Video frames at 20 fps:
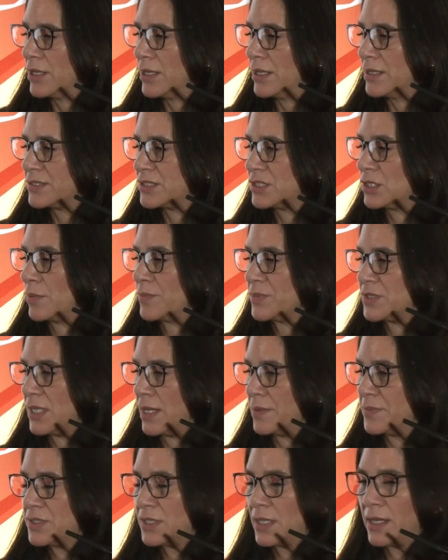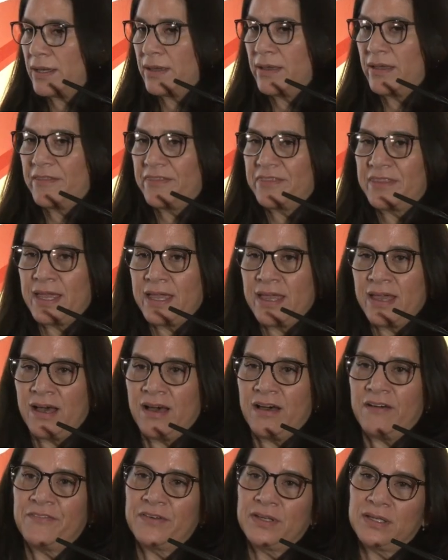Sometimes they
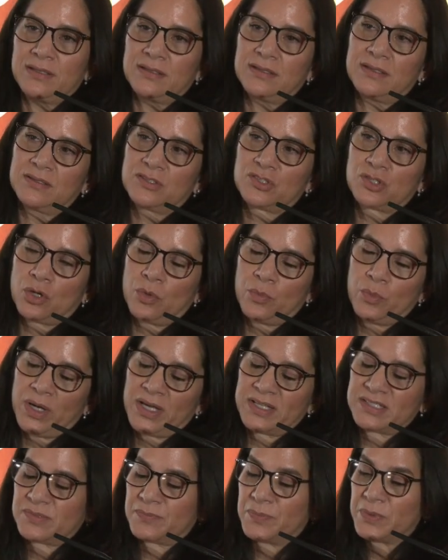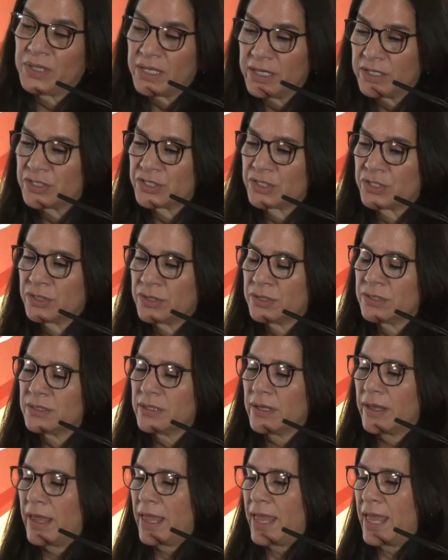have thromboaspiration,
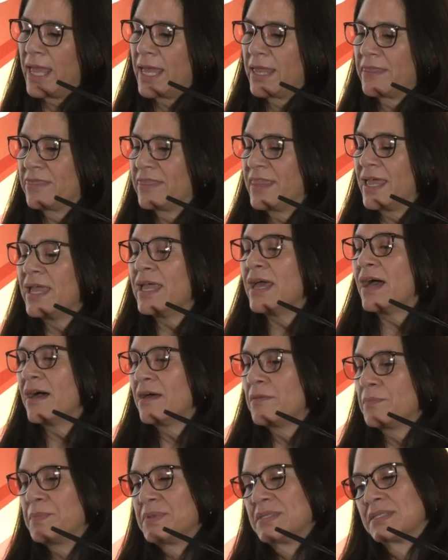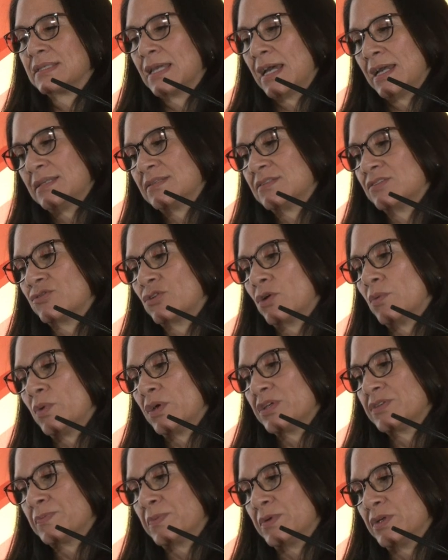and they have, besides
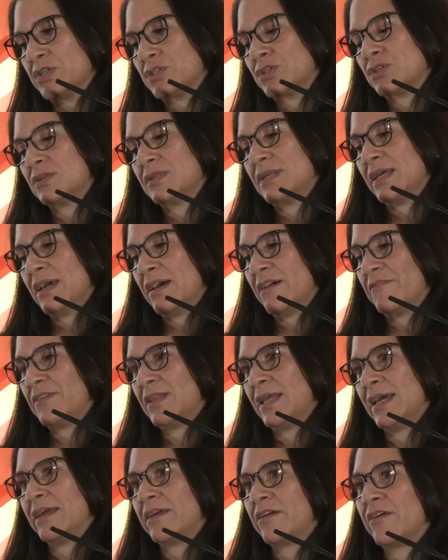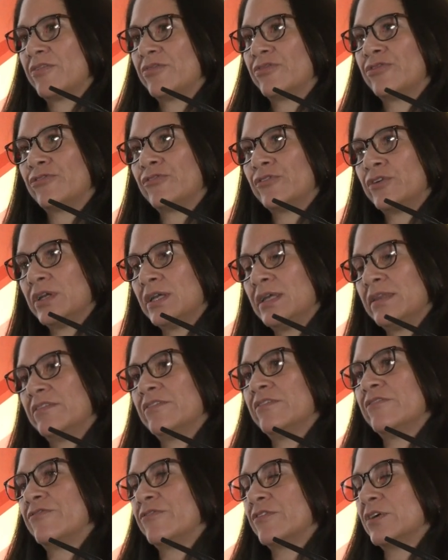thromboaspiration, they have like three
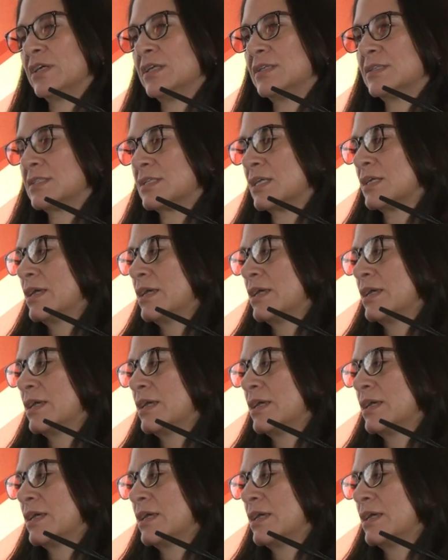different,